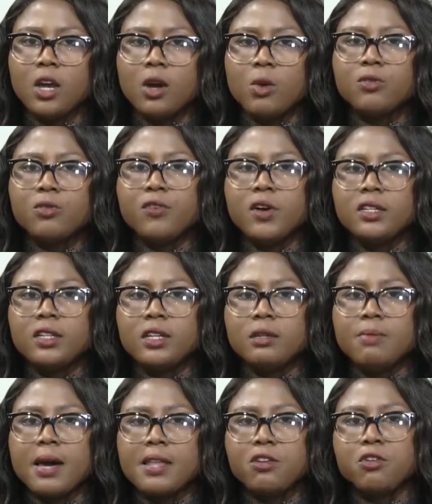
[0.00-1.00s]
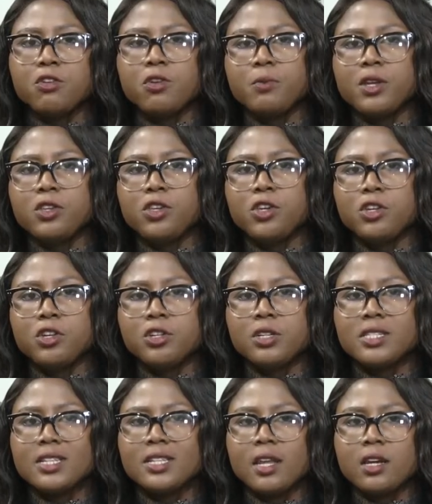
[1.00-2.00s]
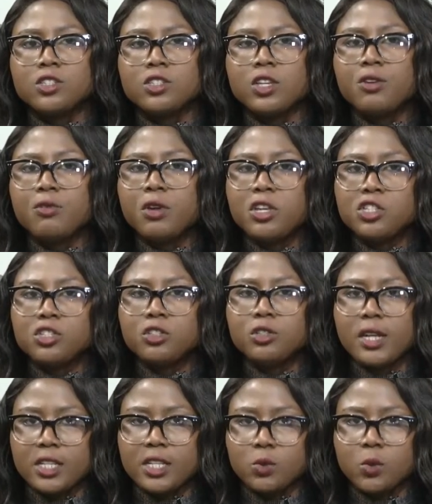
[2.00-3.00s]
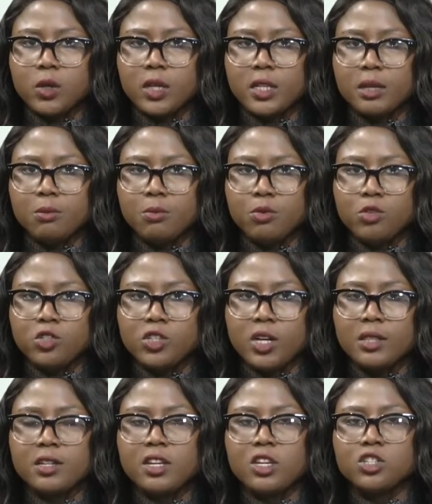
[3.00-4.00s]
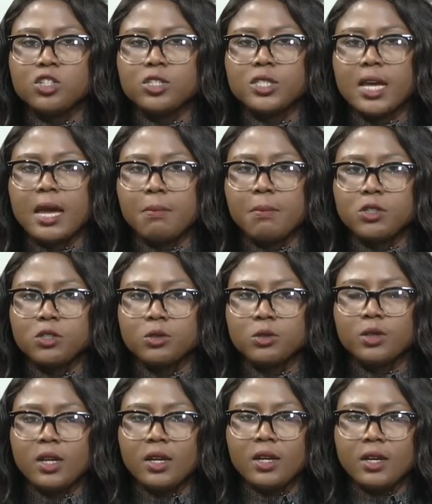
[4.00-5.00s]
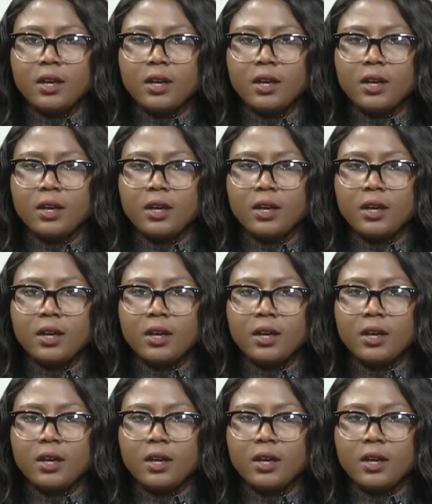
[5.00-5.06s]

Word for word: with funding by the European Union, has launched a regional network in Abuja, the nation's capital.